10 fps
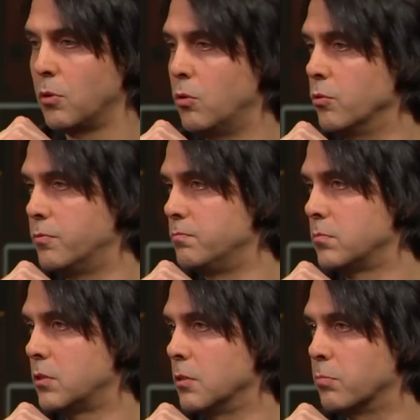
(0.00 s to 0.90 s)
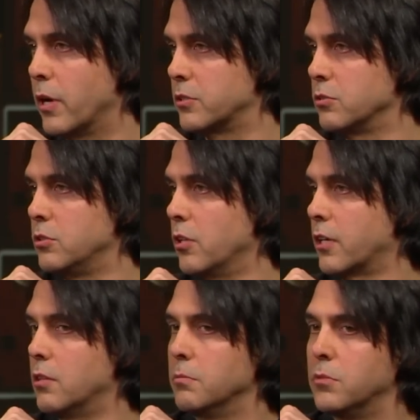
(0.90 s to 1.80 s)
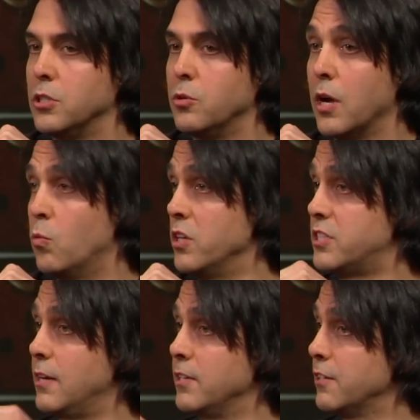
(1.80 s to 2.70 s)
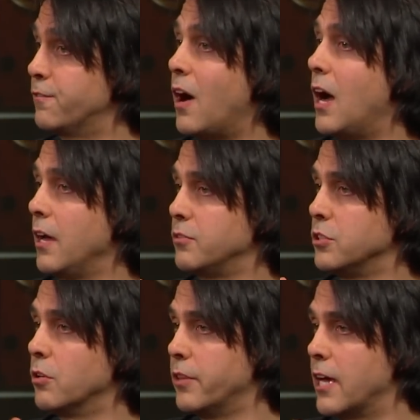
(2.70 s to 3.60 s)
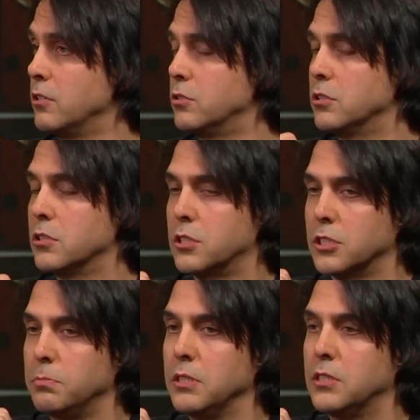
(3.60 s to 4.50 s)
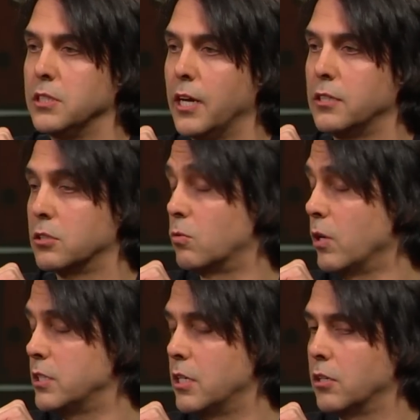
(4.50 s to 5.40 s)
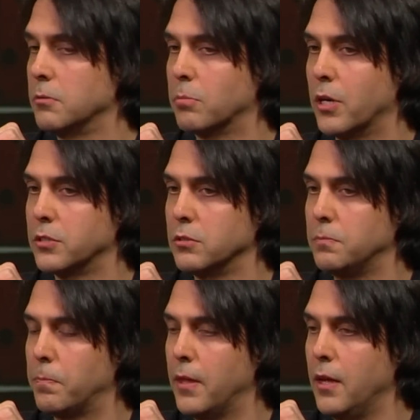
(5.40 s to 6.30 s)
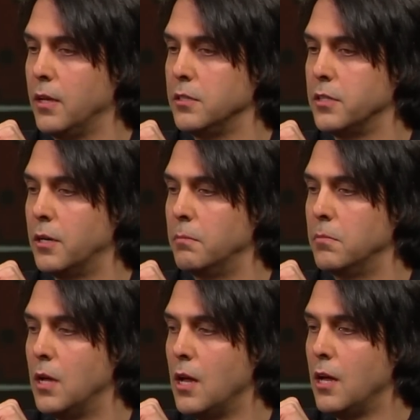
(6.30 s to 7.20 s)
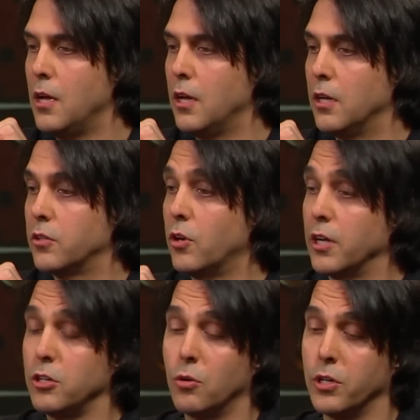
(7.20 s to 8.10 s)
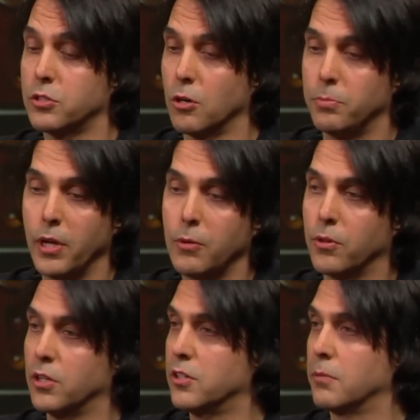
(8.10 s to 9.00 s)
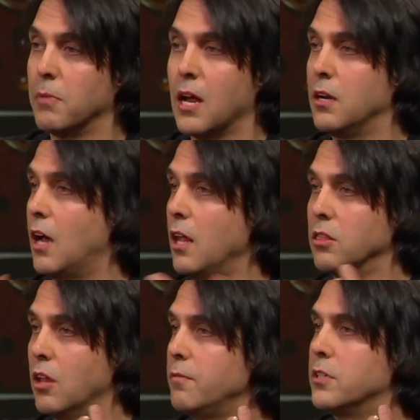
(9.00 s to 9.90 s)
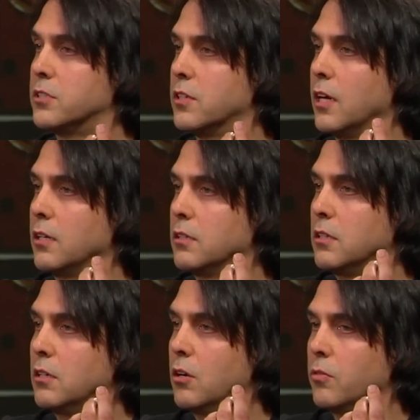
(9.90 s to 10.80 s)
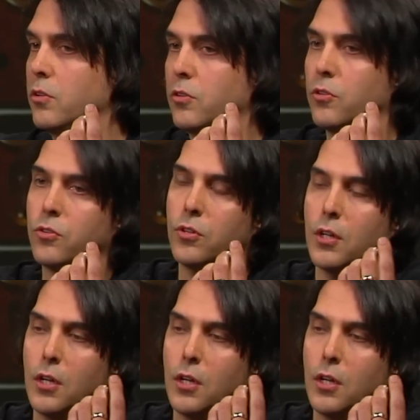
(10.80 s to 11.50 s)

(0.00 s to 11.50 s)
old compressors, you know, like the, the UA 175s, you know, that uses oh, a yeah. 6BC8. It's a great sounding compressor. And um, so, I, you know, I started playing with it. I was like, man, I love this thing. You know, this is,